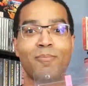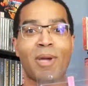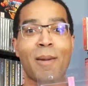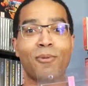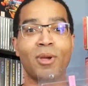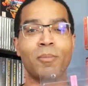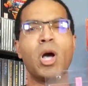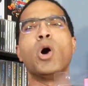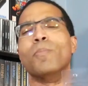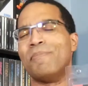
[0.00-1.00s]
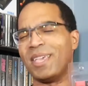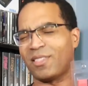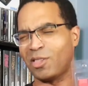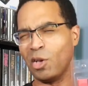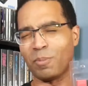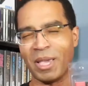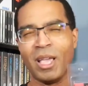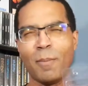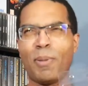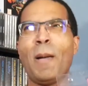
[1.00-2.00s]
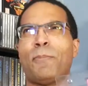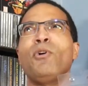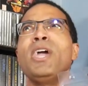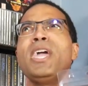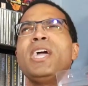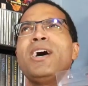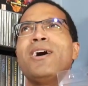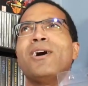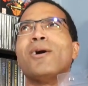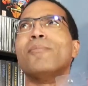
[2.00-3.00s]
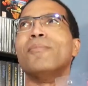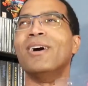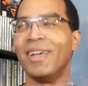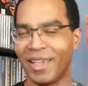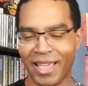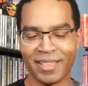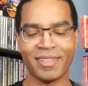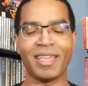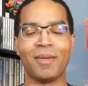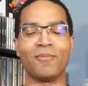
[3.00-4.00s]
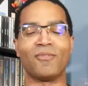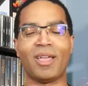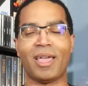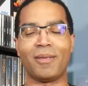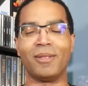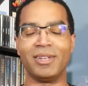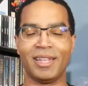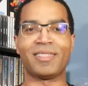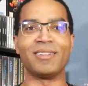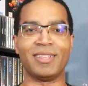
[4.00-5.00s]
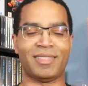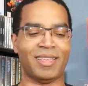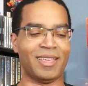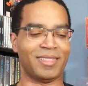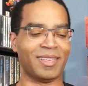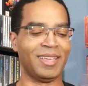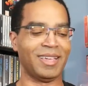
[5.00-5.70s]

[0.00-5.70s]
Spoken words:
Paprium. Oh, excuse me, Paprium! As the game illicitly says.